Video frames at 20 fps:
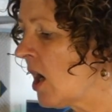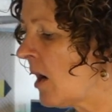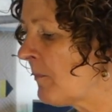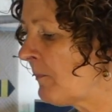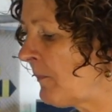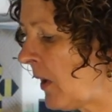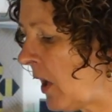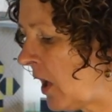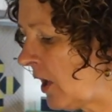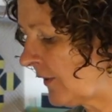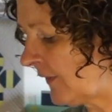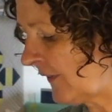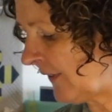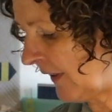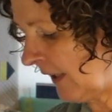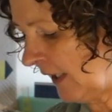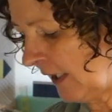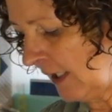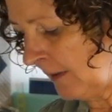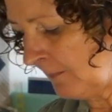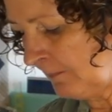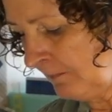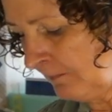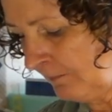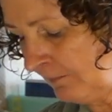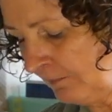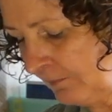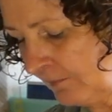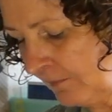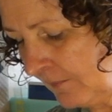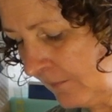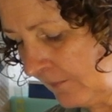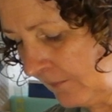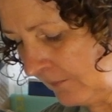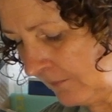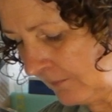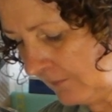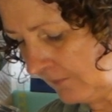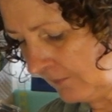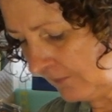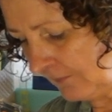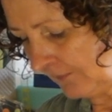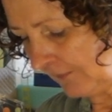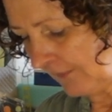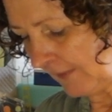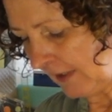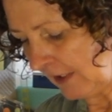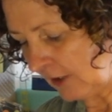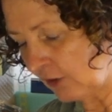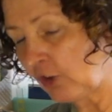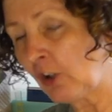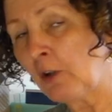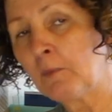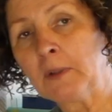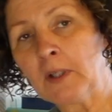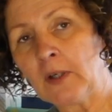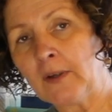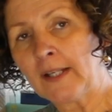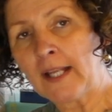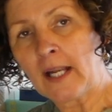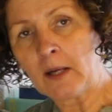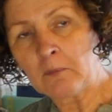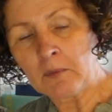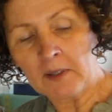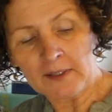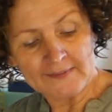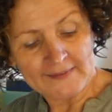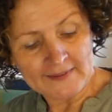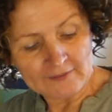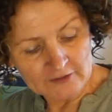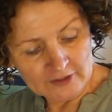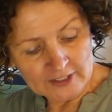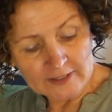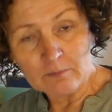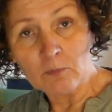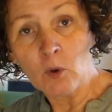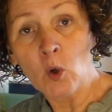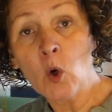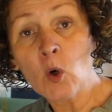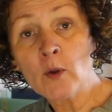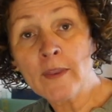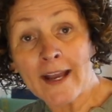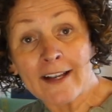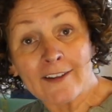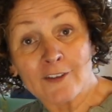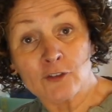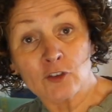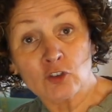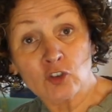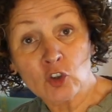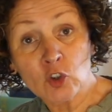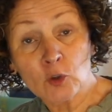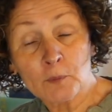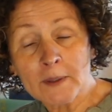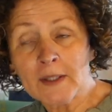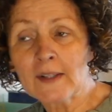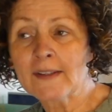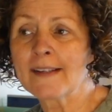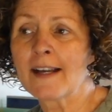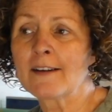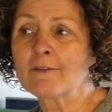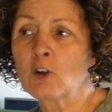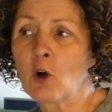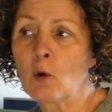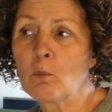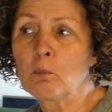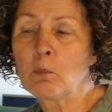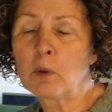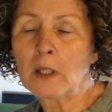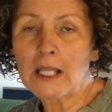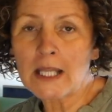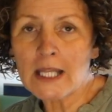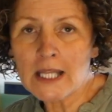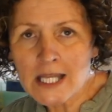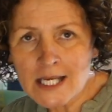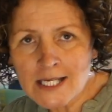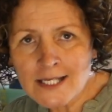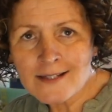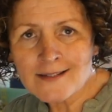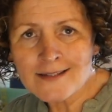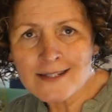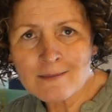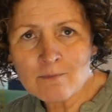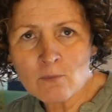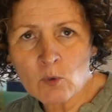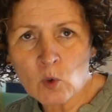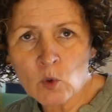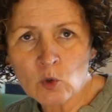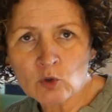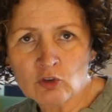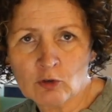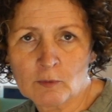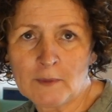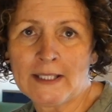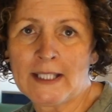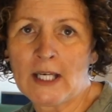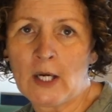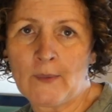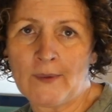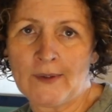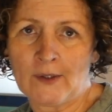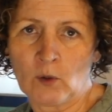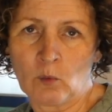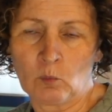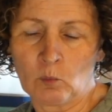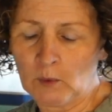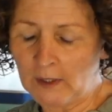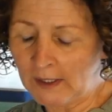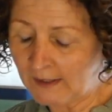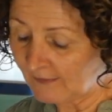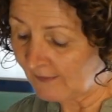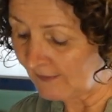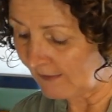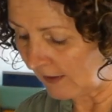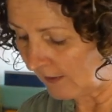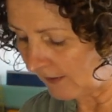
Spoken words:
But I shan't be going out and buying 17 more, that's for sure, because I've got plenty more to be going on with. So